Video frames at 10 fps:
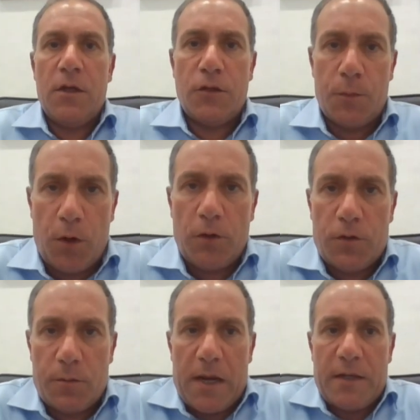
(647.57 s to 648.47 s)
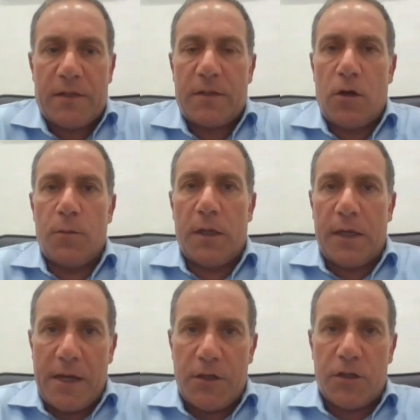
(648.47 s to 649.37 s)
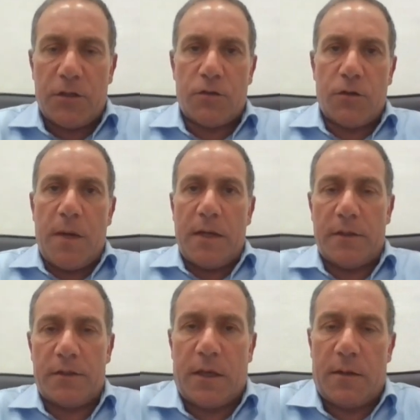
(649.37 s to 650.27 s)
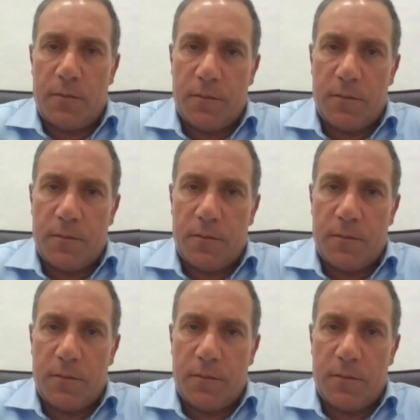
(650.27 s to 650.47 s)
the point remains that the obligations remain the same.